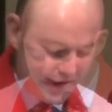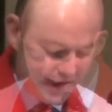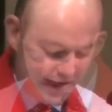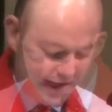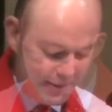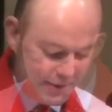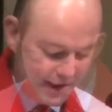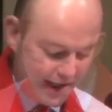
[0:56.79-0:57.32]

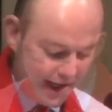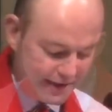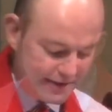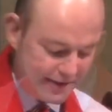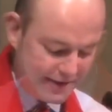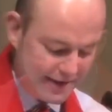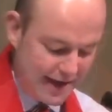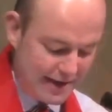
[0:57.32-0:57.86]
he began
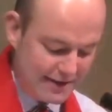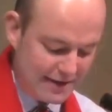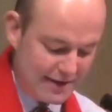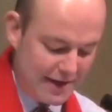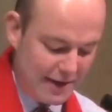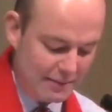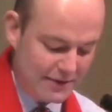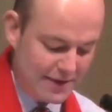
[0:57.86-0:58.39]
to say to
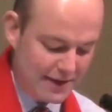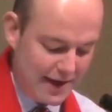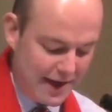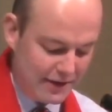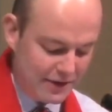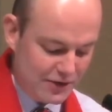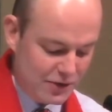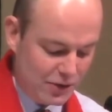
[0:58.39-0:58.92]
them,
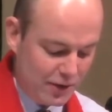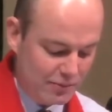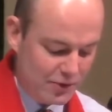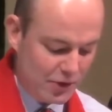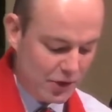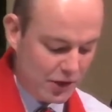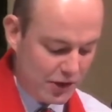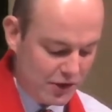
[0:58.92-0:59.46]
"Today the
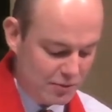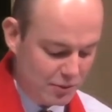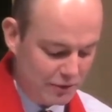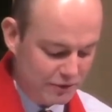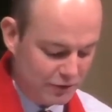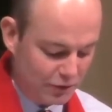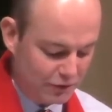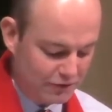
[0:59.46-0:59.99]
scripture has been
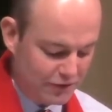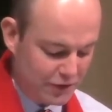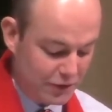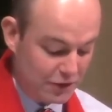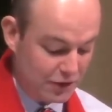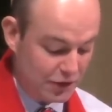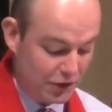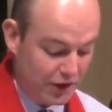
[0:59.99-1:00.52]

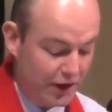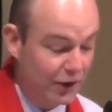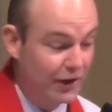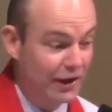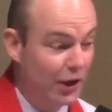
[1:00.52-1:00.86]
fulfilled in your hearing."